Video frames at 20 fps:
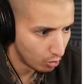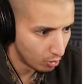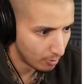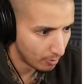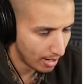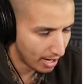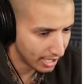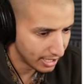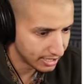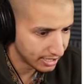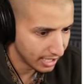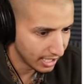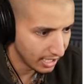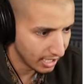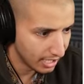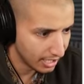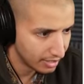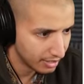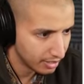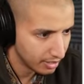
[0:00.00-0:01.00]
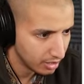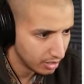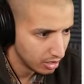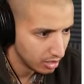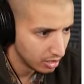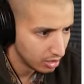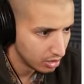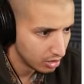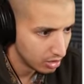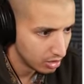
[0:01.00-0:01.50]
my god.
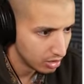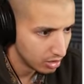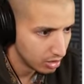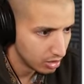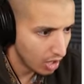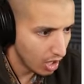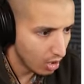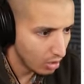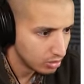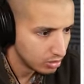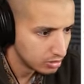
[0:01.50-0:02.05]
Wait, oh,